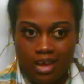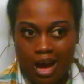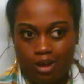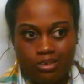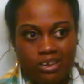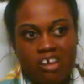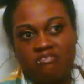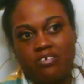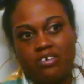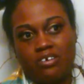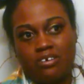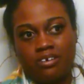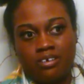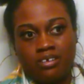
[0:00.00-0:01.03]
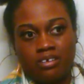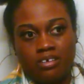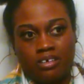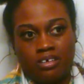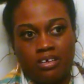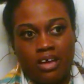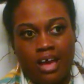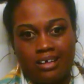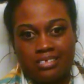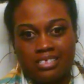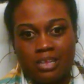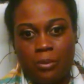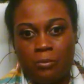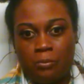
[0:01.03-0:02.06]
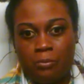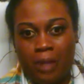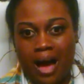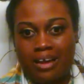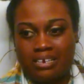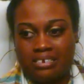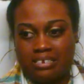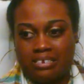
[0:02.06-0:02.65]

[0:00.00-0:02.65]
I'll never have somebody